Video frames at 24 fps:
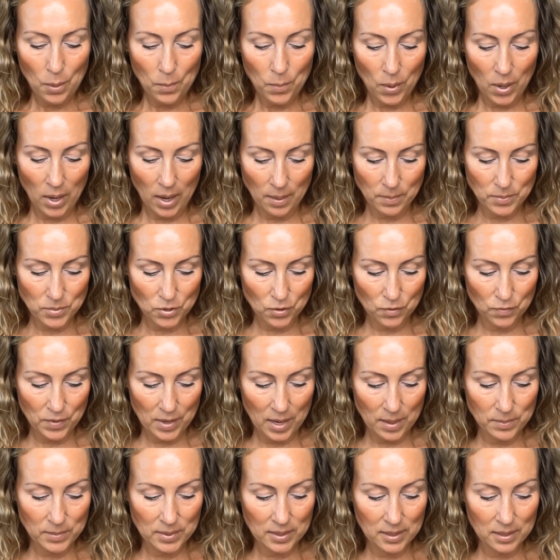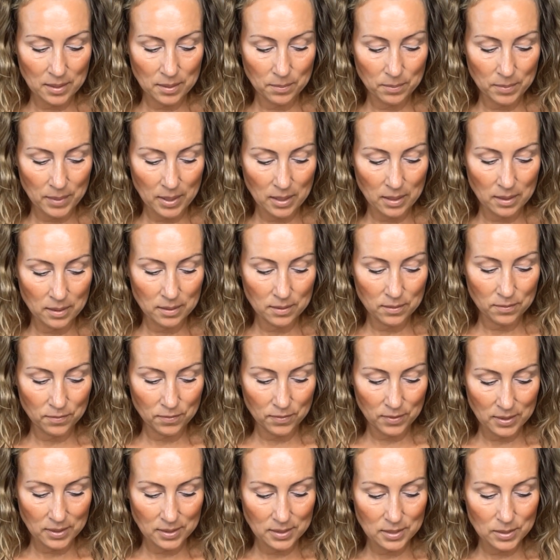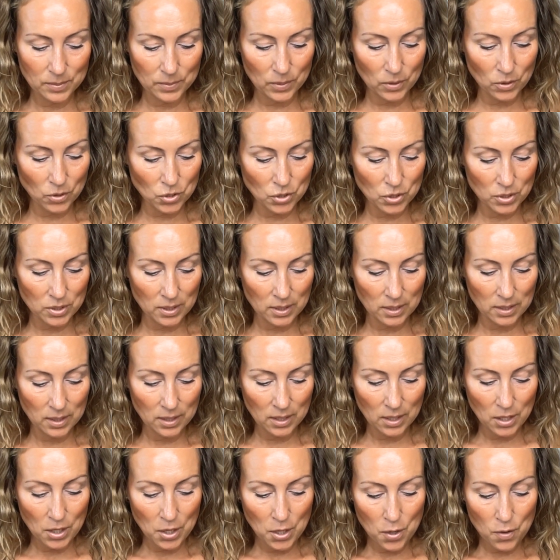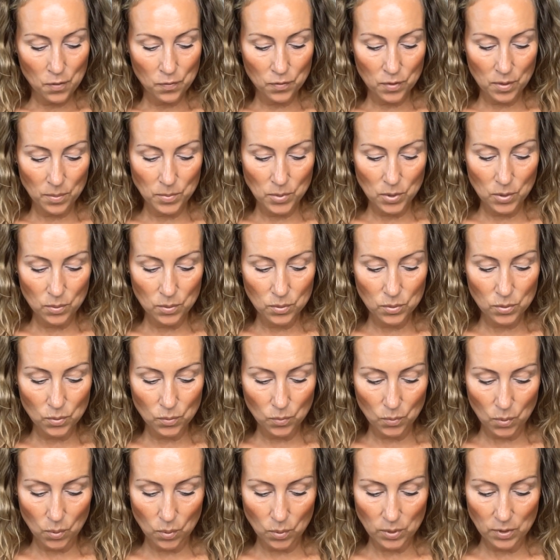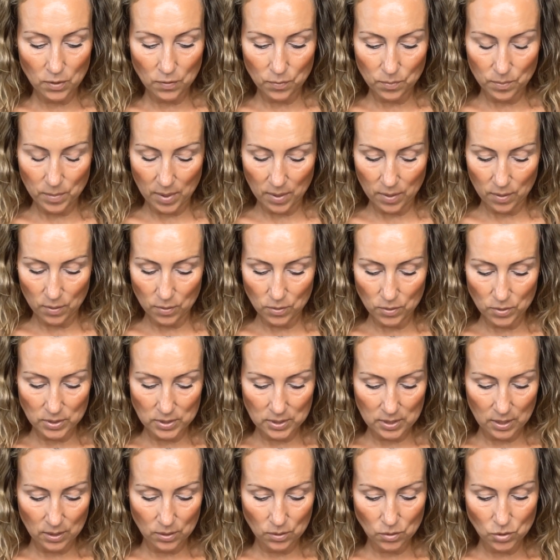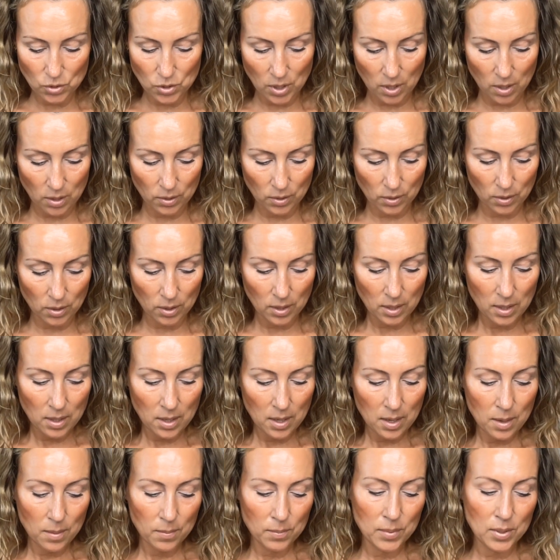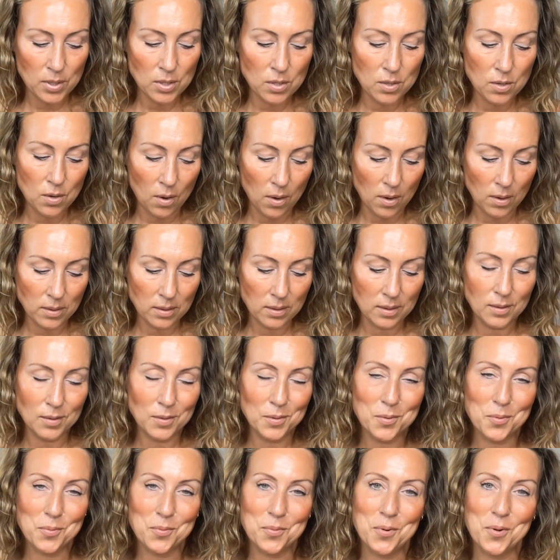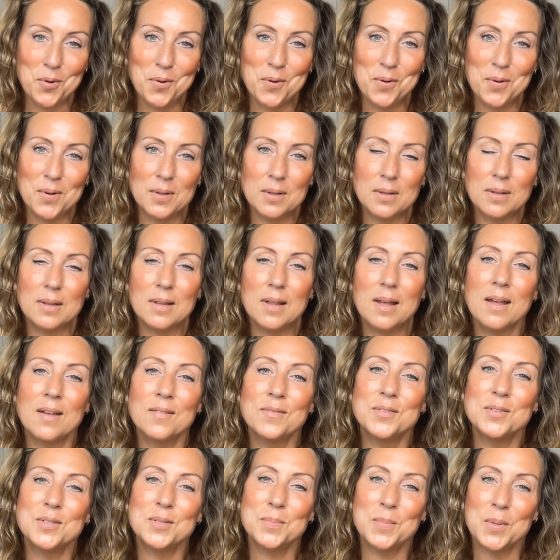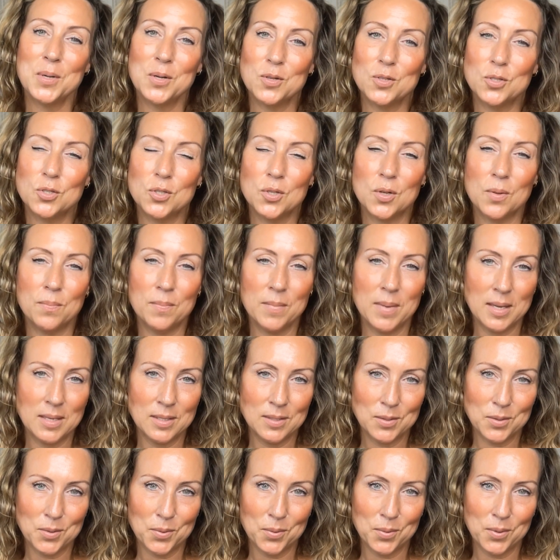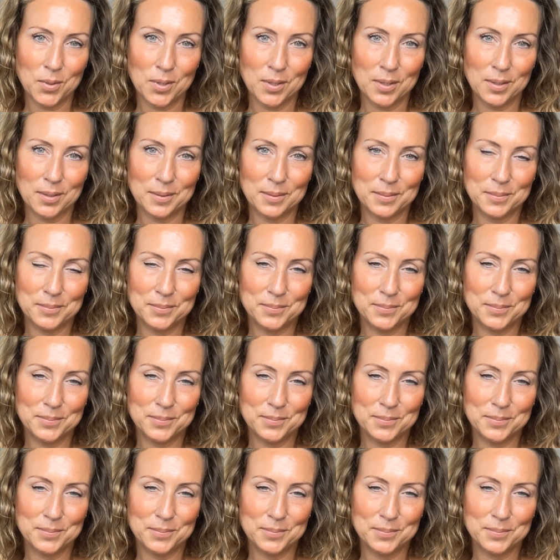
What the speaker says: Perhaps your family can benefit spiritually from you in the role of mother or son or daughter, but not in the role of spiritual mentor.